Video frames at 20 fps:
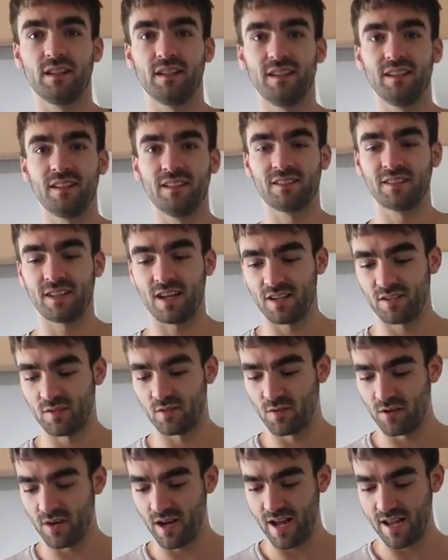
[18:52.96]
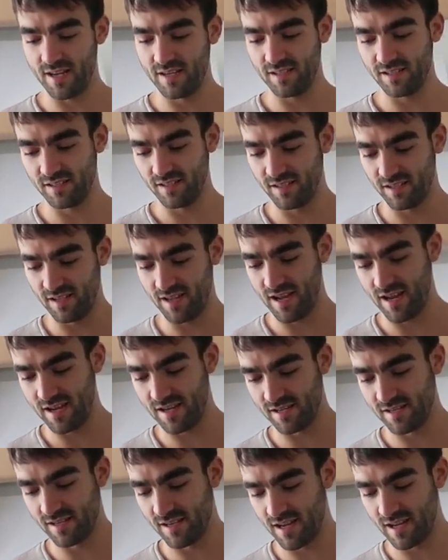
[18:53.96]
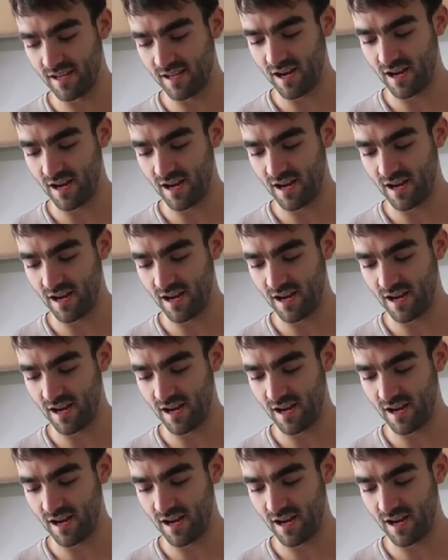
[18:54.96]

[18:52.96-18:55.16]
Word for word: The tunnel and and.